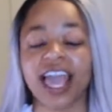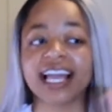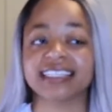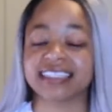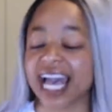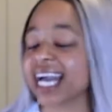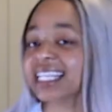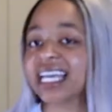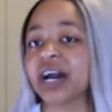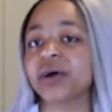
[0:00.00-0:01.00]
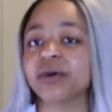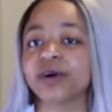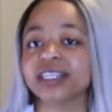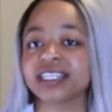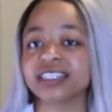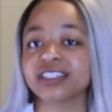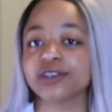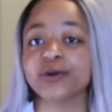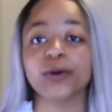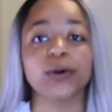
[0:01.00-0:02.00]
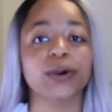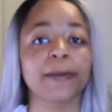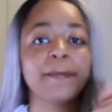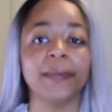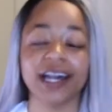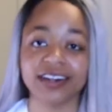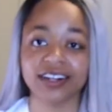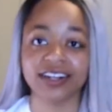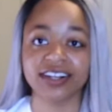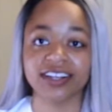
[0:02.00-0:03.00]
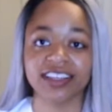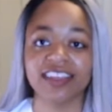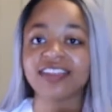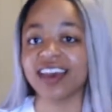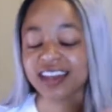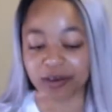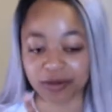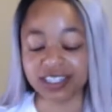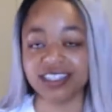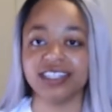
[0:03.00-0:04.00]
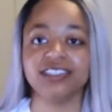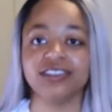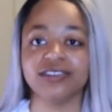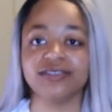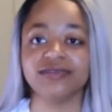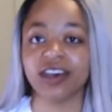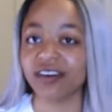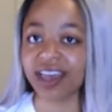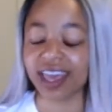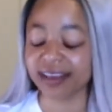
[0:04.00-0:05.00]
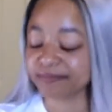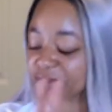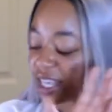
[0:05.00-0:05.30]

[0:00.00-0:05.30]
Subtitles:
exactly how I wanted it to, or better than I wanted it to, okay?